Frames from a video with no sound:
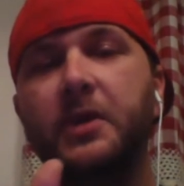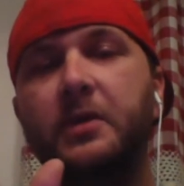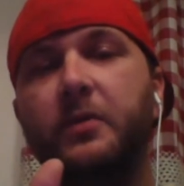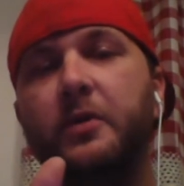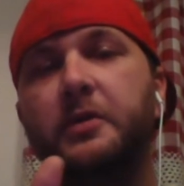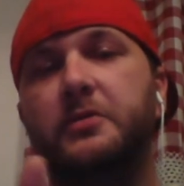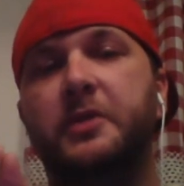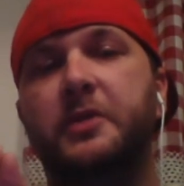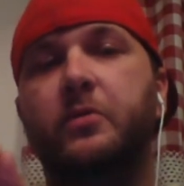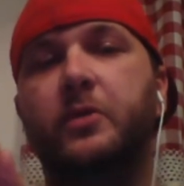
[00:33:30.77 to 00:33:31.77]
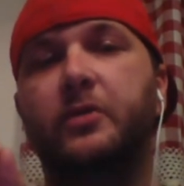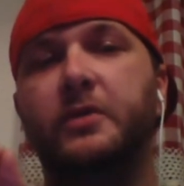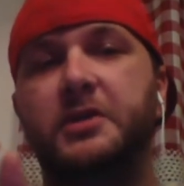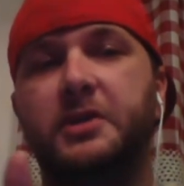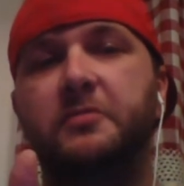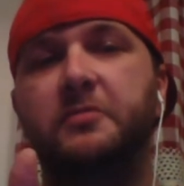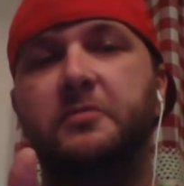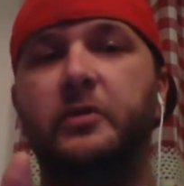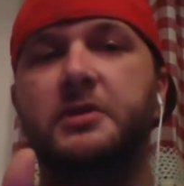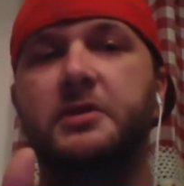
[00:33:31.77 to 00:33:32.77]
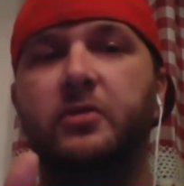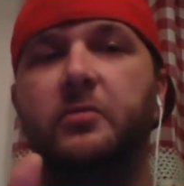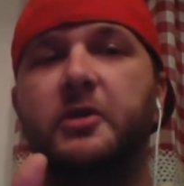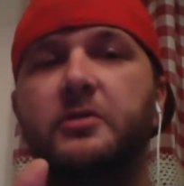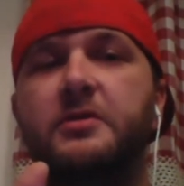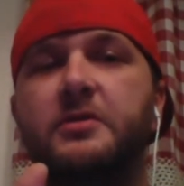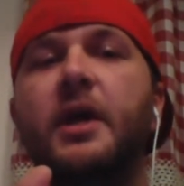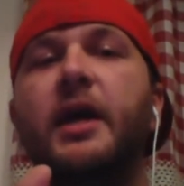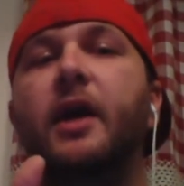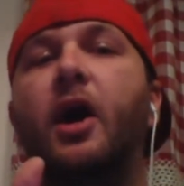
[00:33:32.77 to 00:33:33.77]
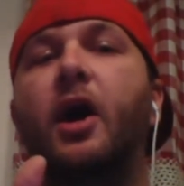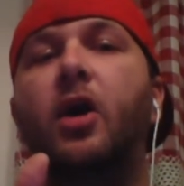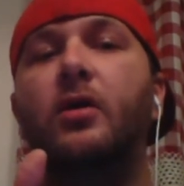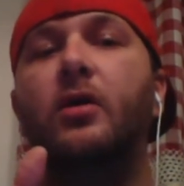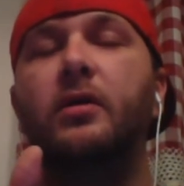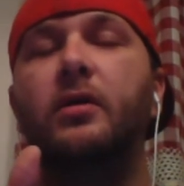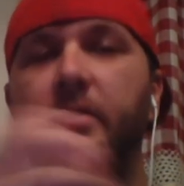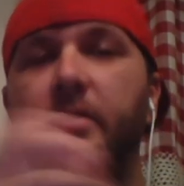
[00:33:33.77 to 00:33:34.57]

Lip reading: you want to do some keyword research before you get started, because all